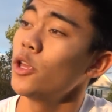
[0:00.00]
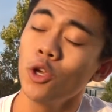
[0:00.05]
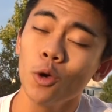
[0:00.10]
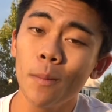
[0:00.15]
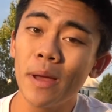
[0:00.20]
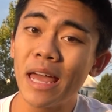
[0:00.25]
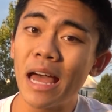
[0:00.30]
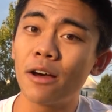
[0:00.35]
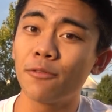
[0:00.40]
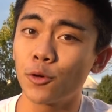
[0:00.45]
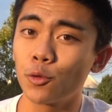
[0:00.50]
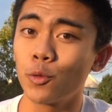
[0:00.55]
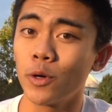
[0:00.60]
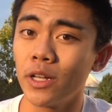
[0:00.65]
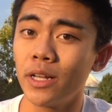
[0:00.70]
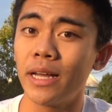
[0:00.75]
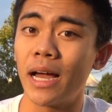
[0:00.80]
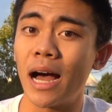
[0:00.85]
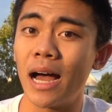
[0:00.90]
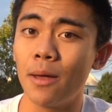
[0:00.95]
you may have a
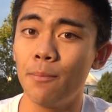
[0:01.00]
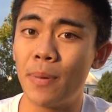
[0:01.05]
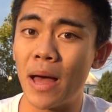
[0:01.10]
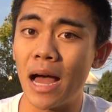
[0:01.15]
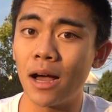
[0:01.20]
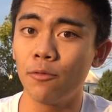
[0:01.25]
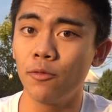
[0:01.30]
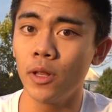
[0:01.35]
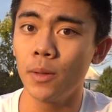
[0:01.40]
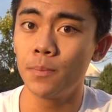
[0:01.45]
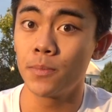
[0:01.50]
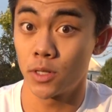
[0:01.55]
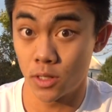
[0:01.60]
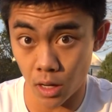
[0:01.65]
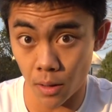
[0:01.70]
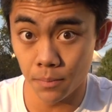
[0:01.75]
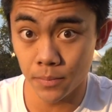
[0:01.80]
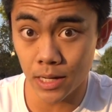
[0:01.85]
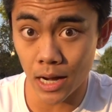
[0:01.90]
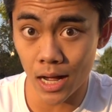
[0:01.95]
really high backflip
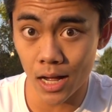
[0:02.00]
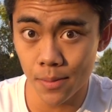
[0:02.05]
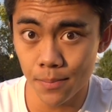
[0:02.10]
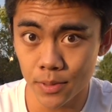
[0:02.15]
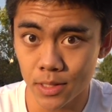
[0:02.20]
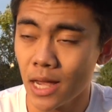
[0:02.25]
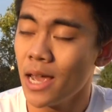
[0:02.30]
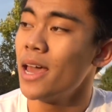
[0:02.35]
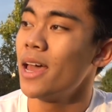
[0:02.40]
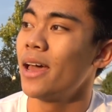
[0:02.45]
sometimes,